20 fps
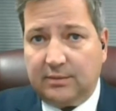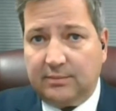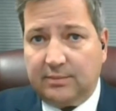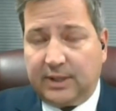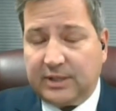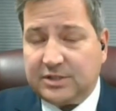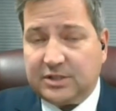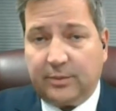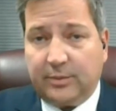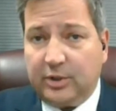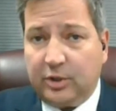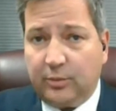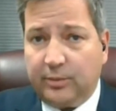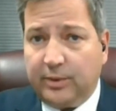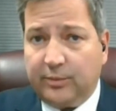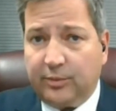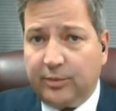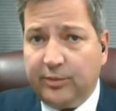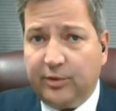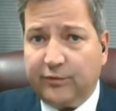by someone
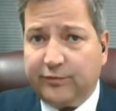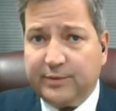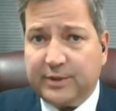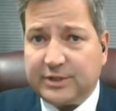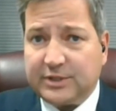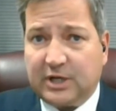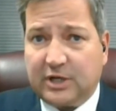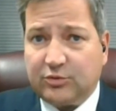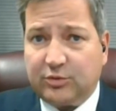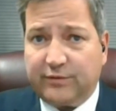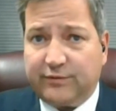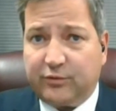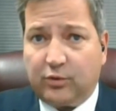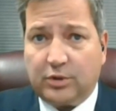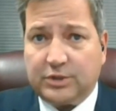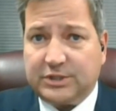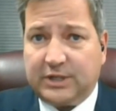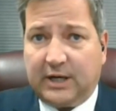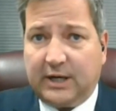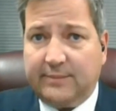who'd been removed from this country
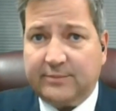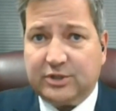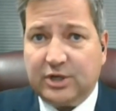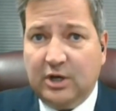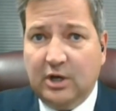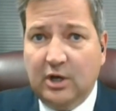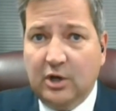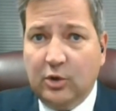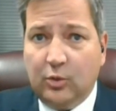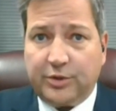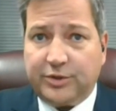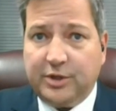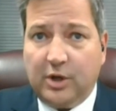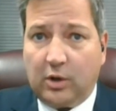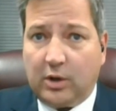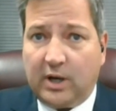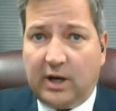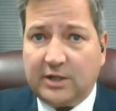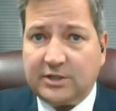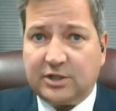4 times with
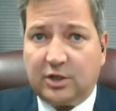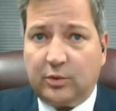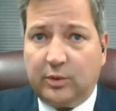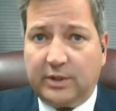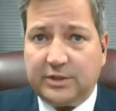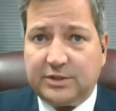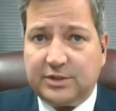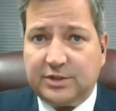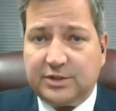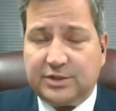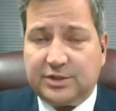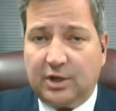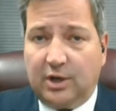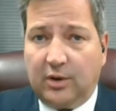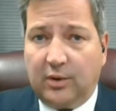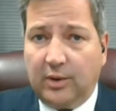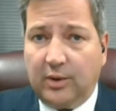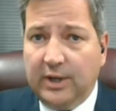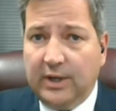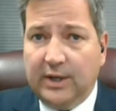no consequences.
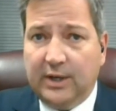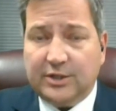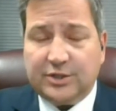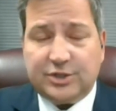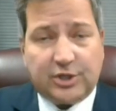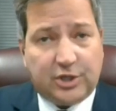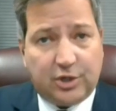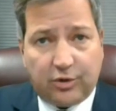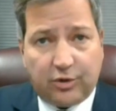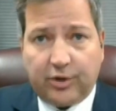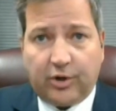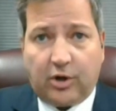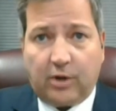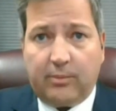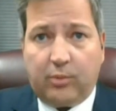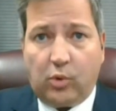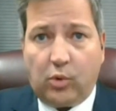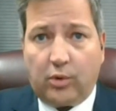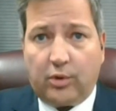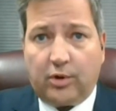So securing
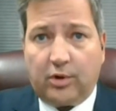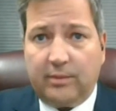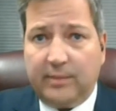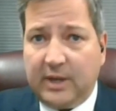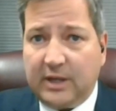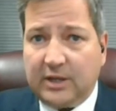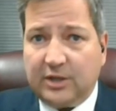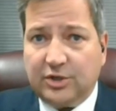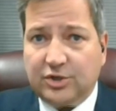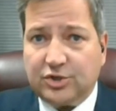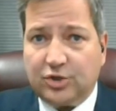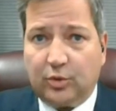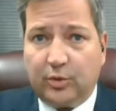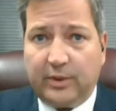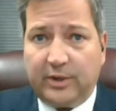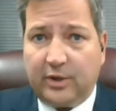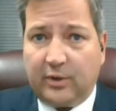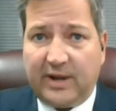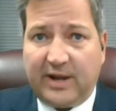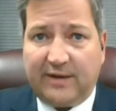our border and making
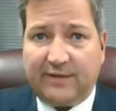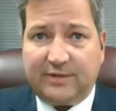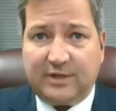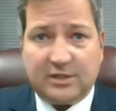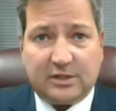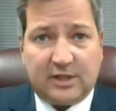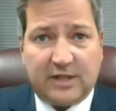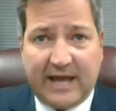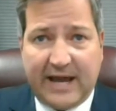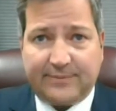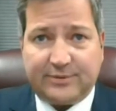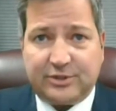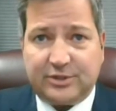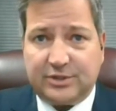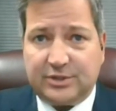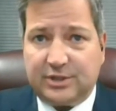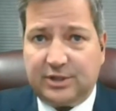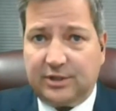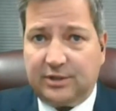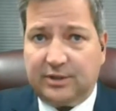sure we don't have these
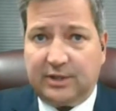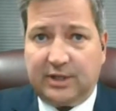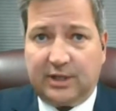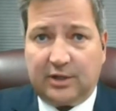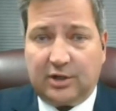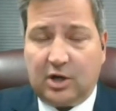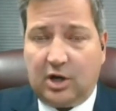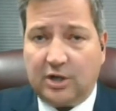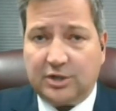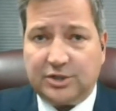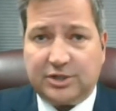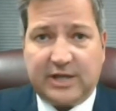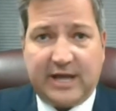lapses that cause